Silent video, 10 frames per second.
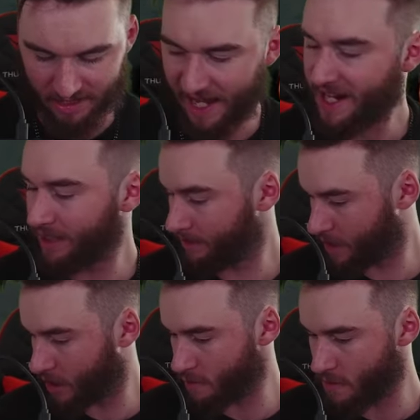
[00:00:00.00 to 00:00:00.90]
Caleb
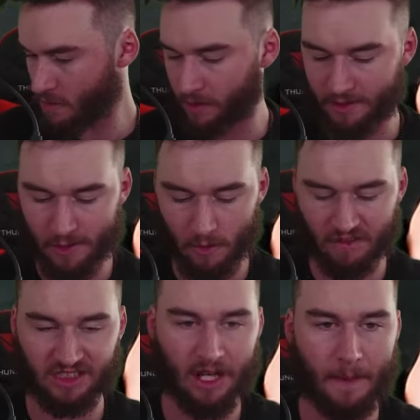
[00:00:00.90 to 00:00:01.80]
Sarong Silver
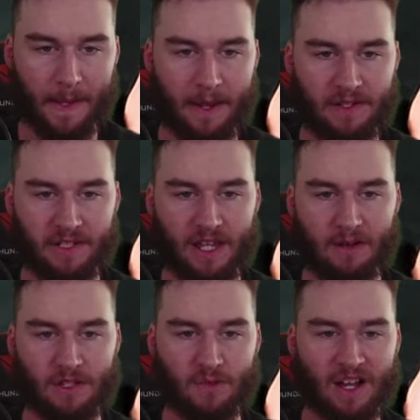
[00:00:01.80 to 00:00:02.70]
Star Powers in there
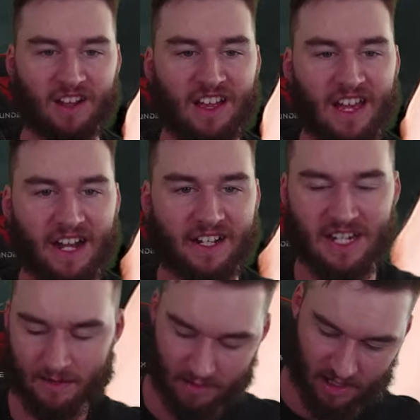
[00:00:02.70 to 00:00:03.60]
as well. And a
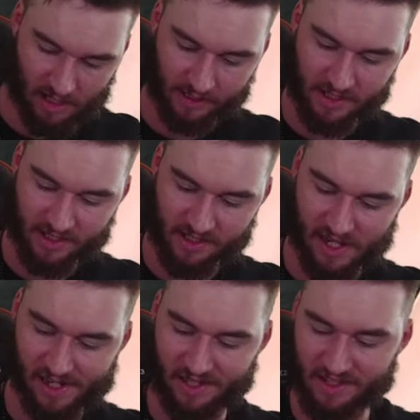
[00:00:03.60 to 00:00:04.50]
Tim Kelly
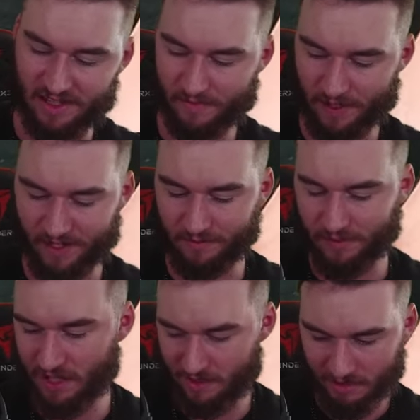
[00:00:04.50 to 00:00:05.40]
Scanlons. I
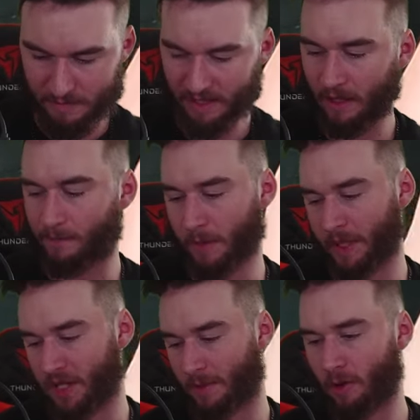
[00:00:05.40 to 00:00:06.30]
didn't expect that from your
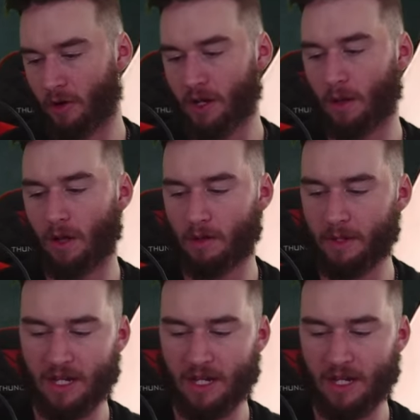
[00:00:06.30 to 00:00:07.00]
Tomahawk. I'll, I'll be